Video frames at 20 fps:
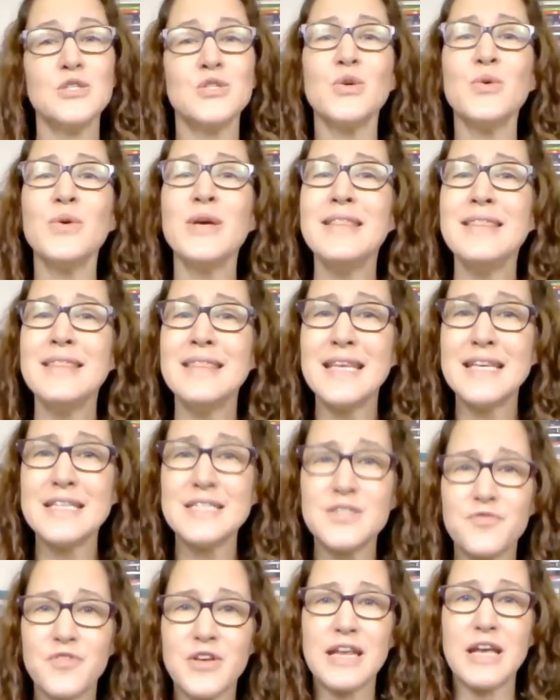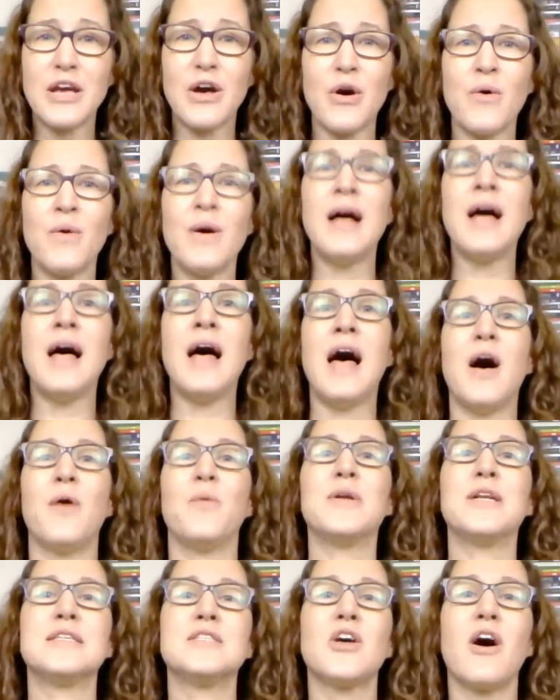in this video, I
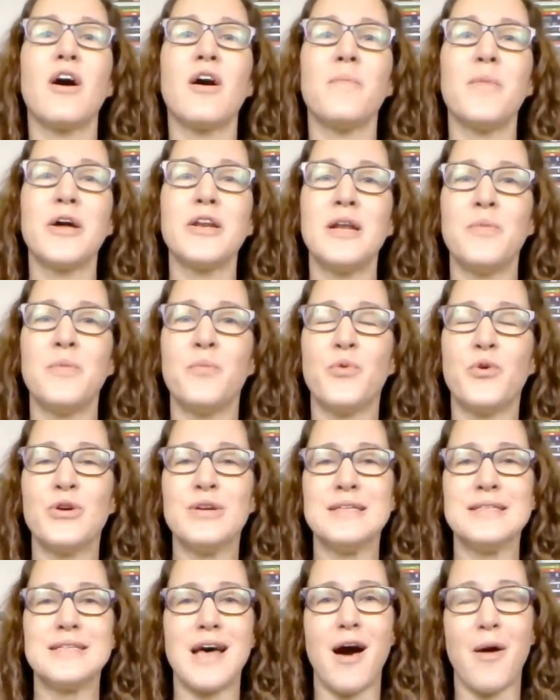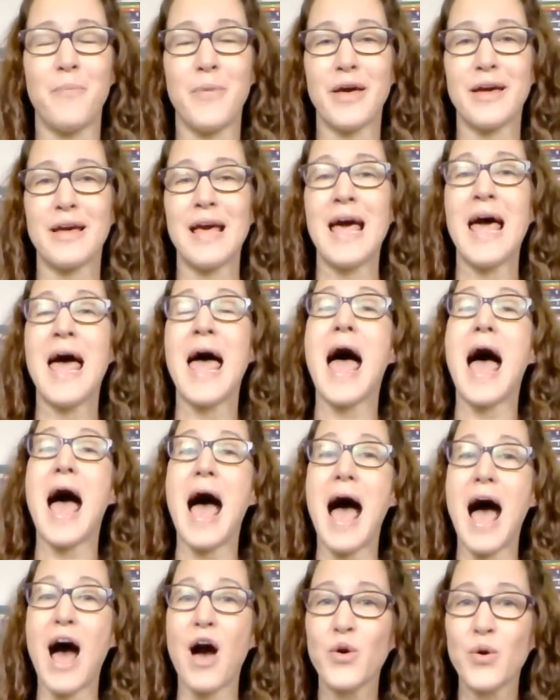want to talk about an important topic.
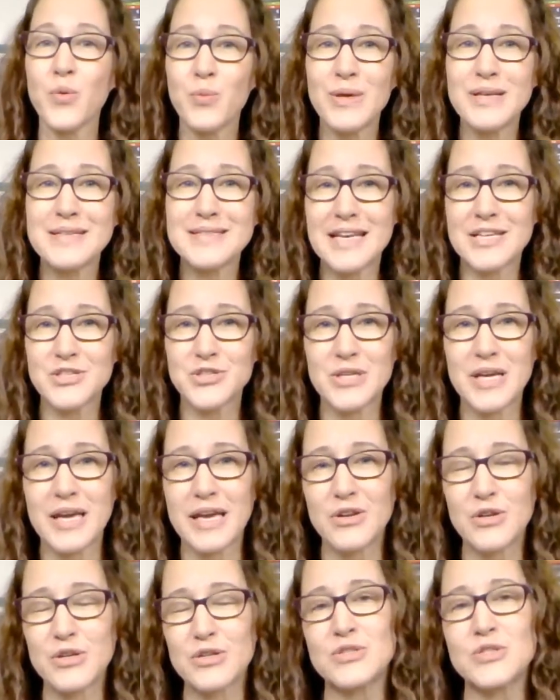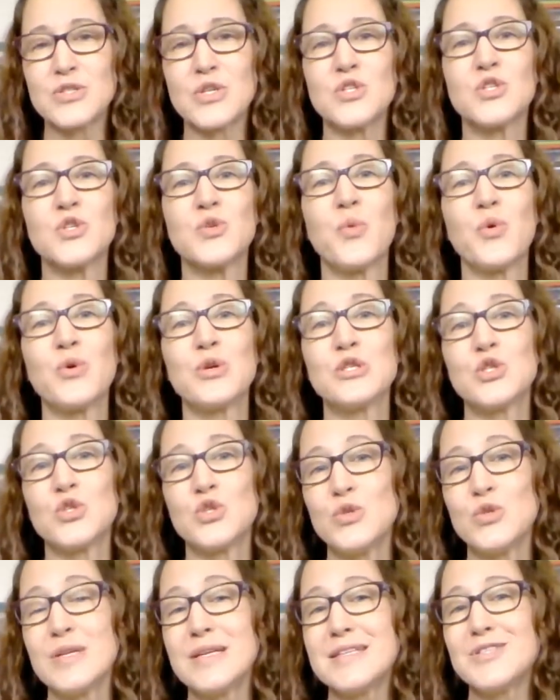How can we as educators support
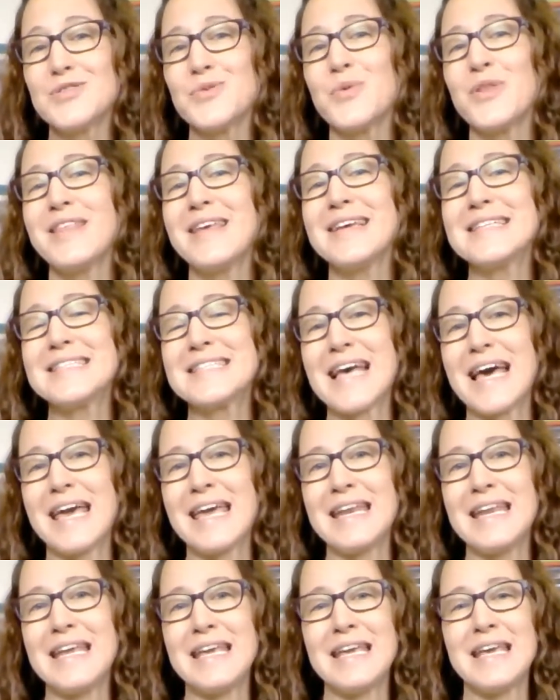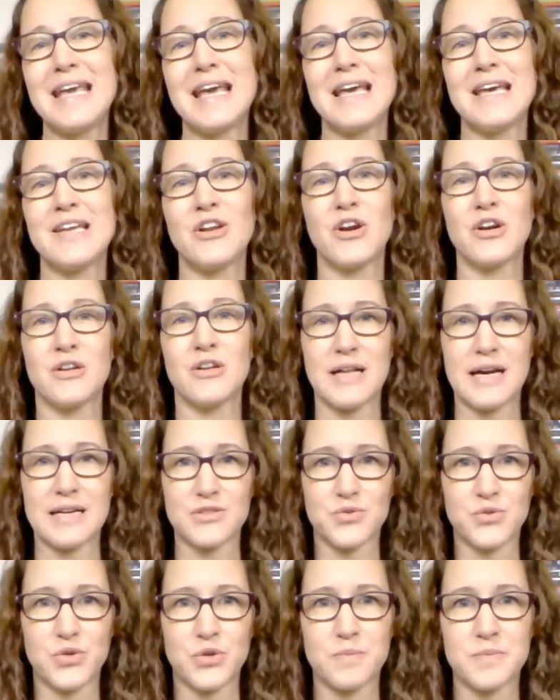students with anxiety in our
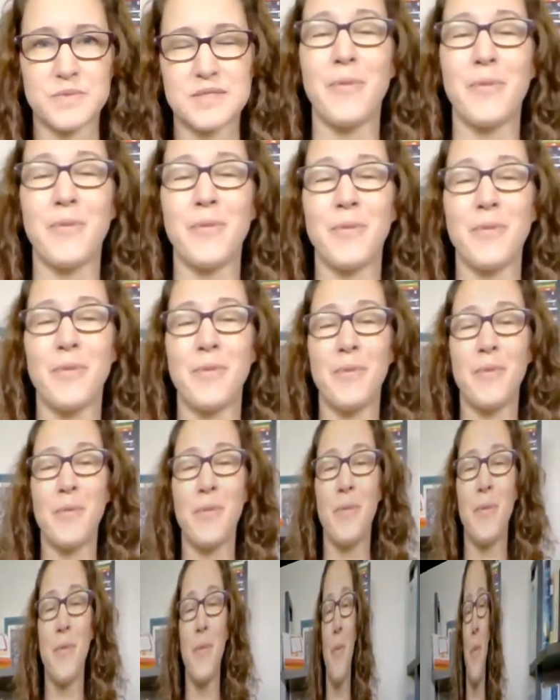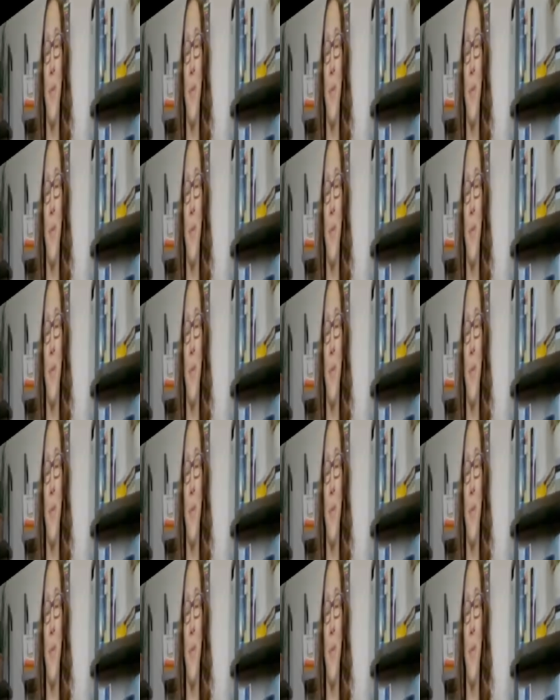classrooms? There is a growing